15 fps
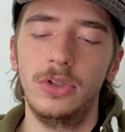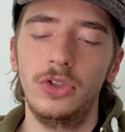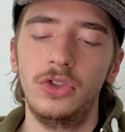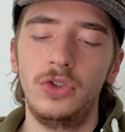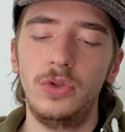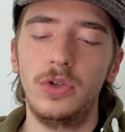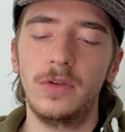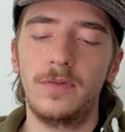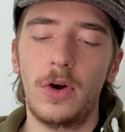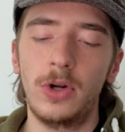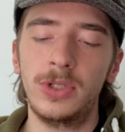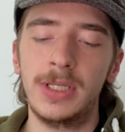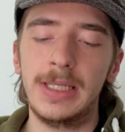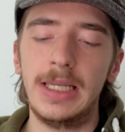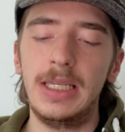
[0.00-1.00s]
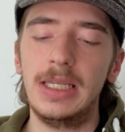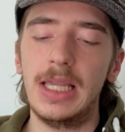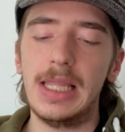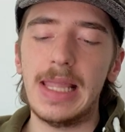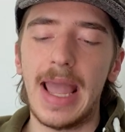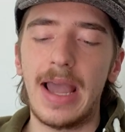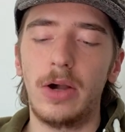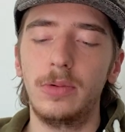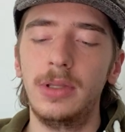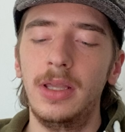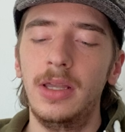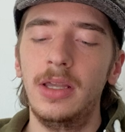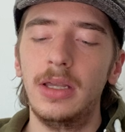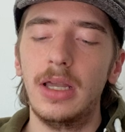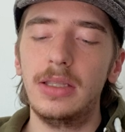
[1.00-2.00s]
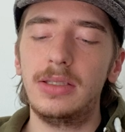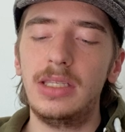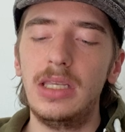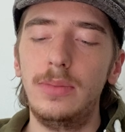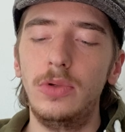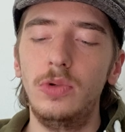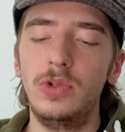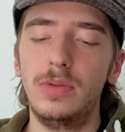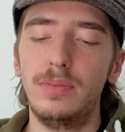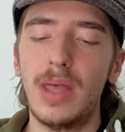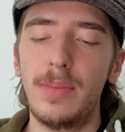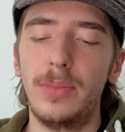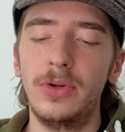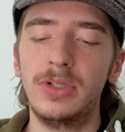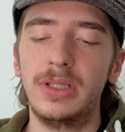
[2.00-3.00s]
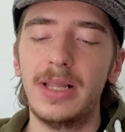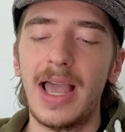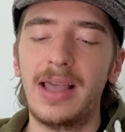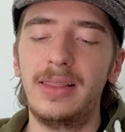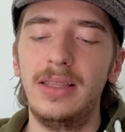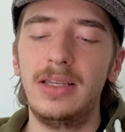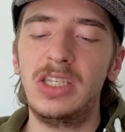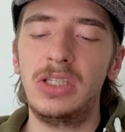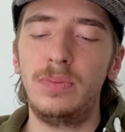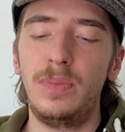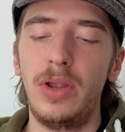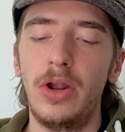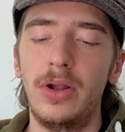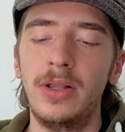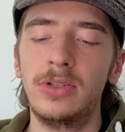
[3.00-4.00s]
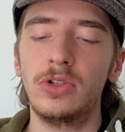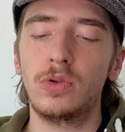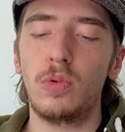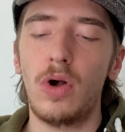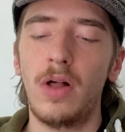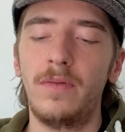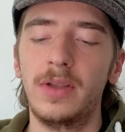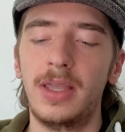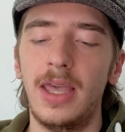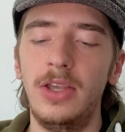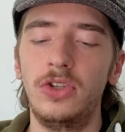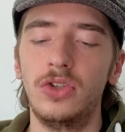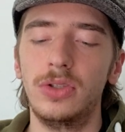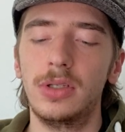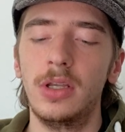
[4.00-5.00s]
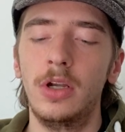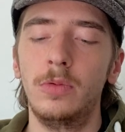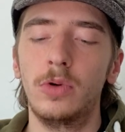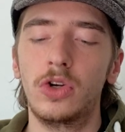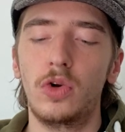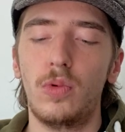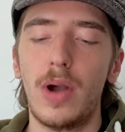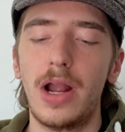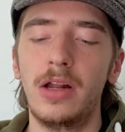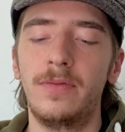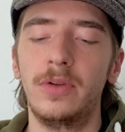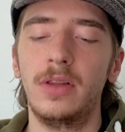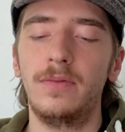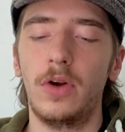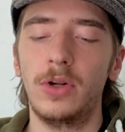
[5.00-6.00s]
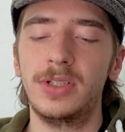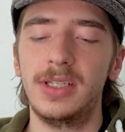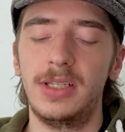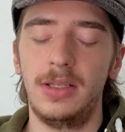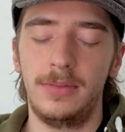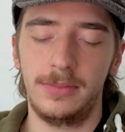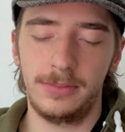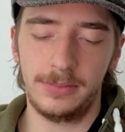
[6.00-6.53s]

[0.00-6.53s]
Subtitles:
Junior varsity, noun, a team whose members lack the experience or qualifications required for the varsity.